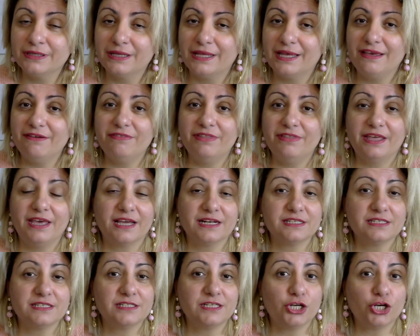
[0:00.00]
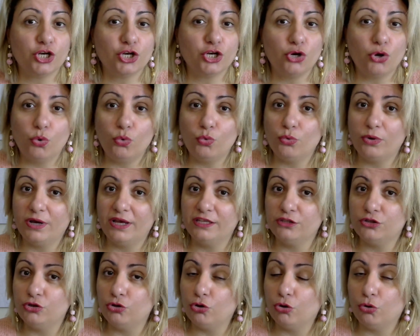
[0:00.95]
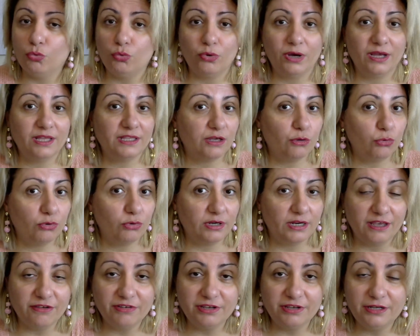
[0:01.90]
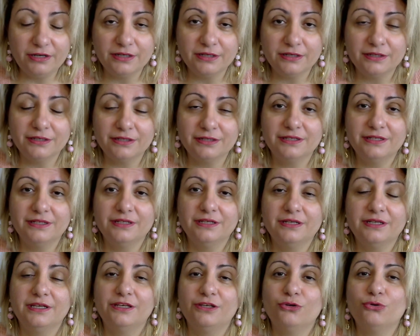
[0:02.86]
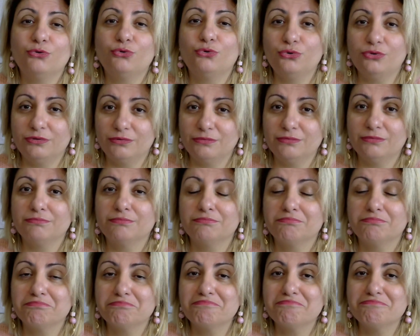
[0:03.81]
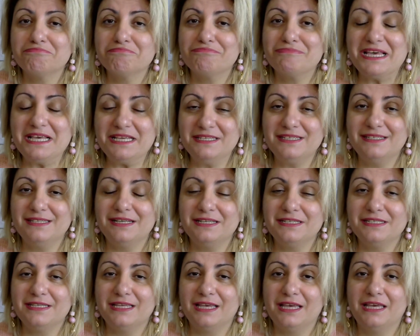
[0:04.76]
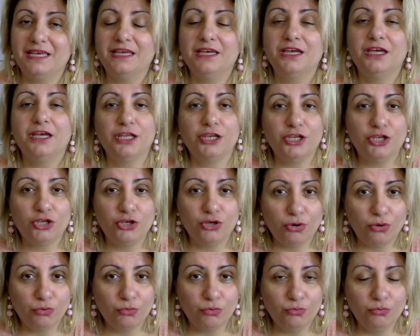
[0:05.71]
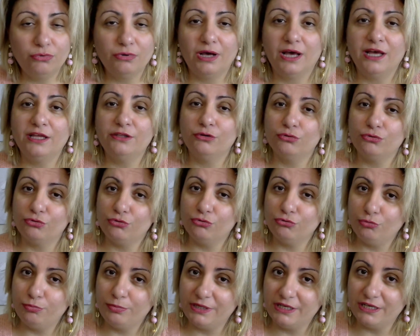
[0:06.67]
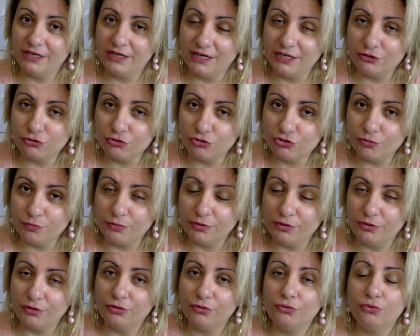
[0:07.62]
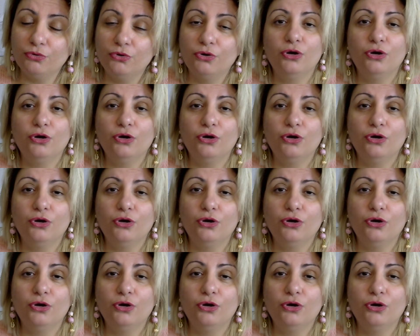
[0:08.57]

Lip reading: If they answer no and no and I will never, you could easily say, no, I don't want to be in a relationship with you.